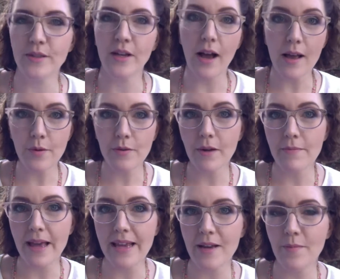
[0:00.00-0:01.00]
So I put my
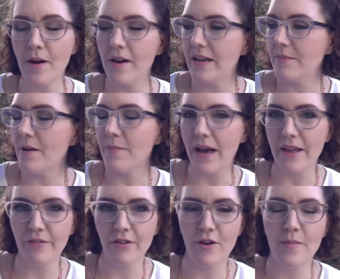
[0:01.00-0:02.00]
makeup on in my
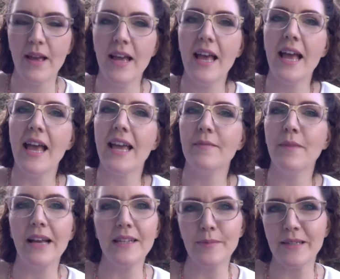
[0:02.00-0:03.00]
bathroom, and my
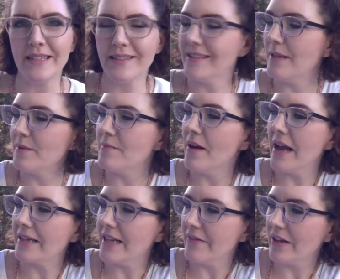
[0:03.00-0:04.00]
husband doesn't seem to
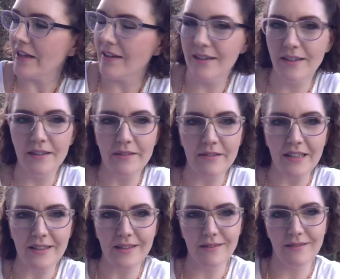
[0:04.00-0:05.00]
mind having
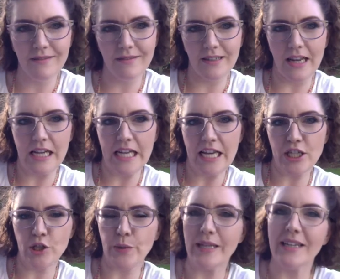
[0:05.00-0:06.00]
this
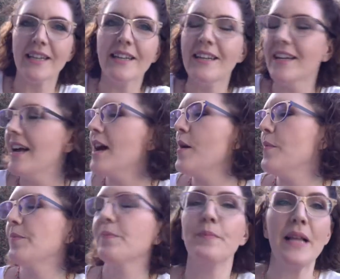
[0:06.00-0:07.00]
gargantuan
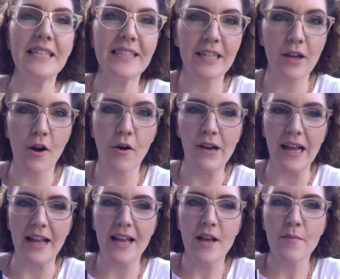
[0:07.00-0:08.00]
plastic
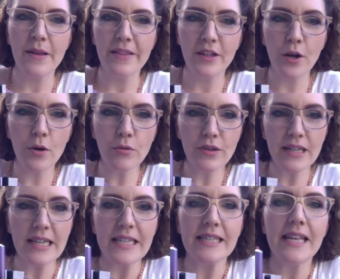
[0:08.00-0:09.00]
holder. But the cool
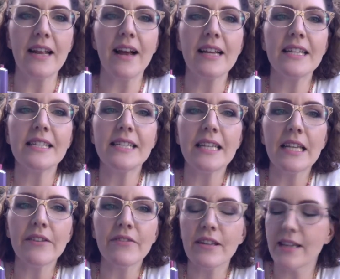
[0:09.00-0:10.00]
thing is that I can see
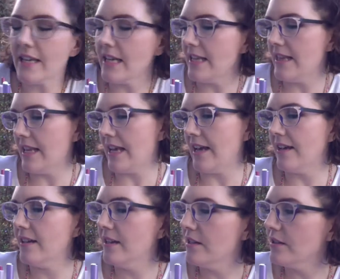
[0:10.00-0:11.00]
everything in there.
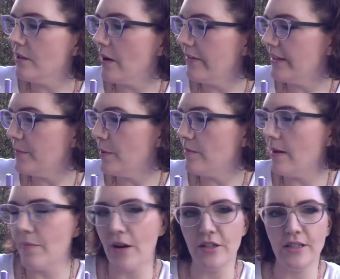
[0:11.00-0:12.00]
So I've actually put my
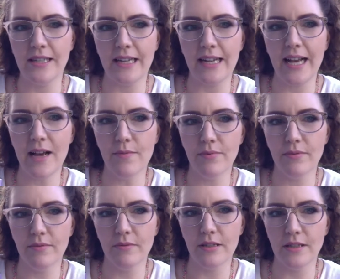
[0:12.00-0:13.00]
brushes in a cup,
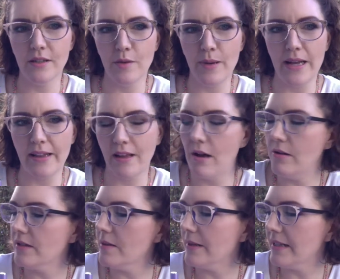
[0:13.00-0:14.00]
which is not part of the
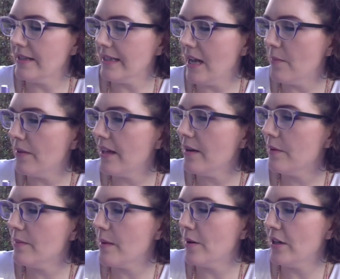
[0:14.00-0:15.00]
holder, but there's a cup there
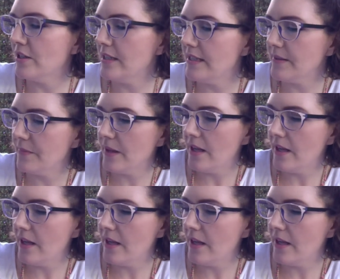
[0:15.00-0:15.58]
with my brushes.